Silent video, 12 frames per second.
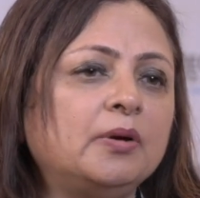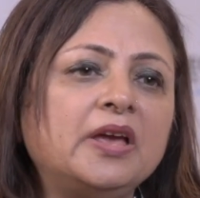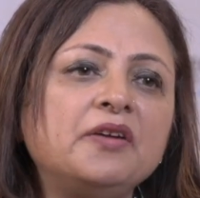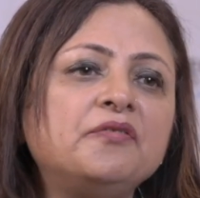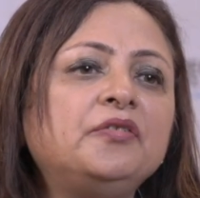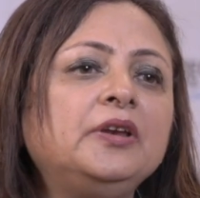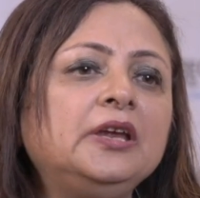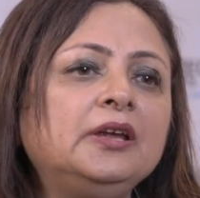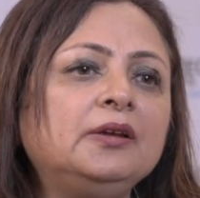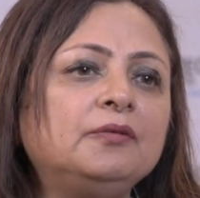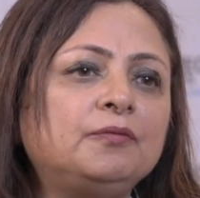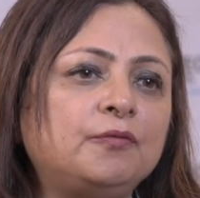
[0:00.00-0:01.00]

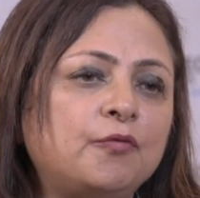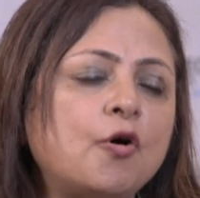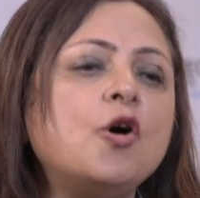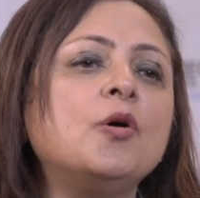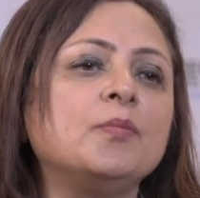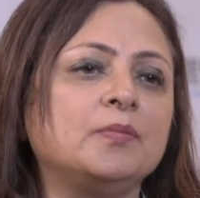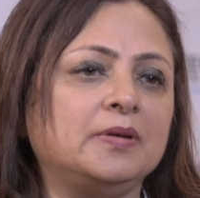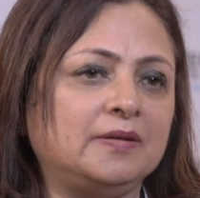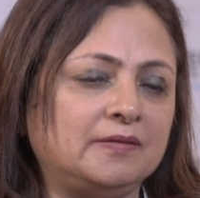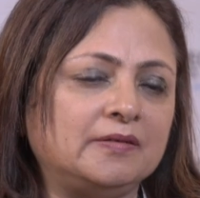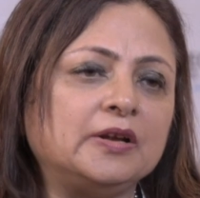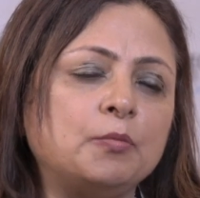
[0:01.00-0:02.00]
every form
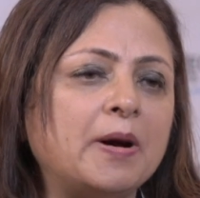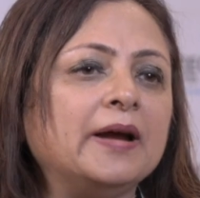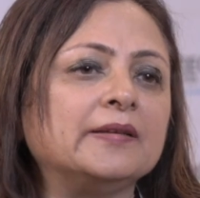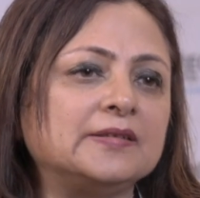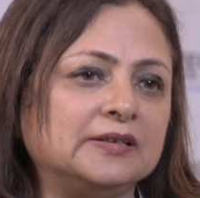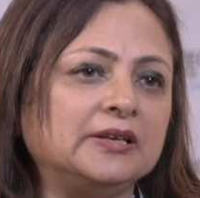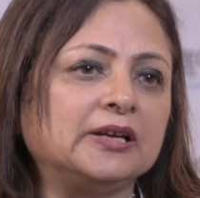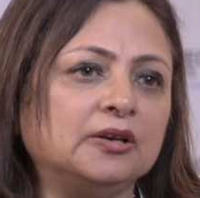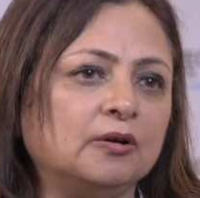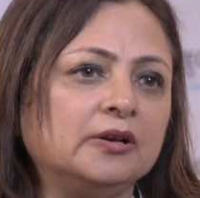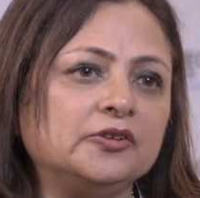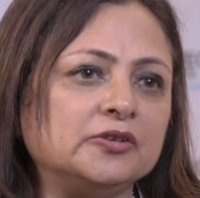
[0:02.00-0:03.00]
requires the
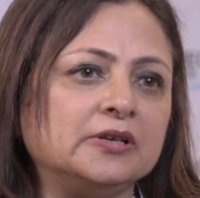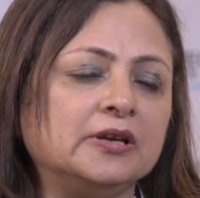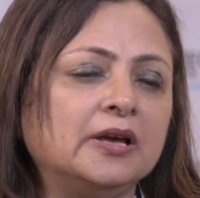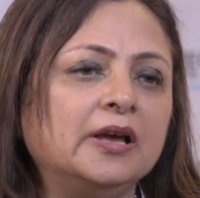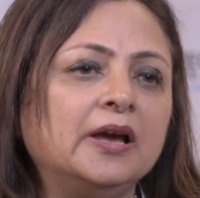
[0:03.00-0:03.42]
technology.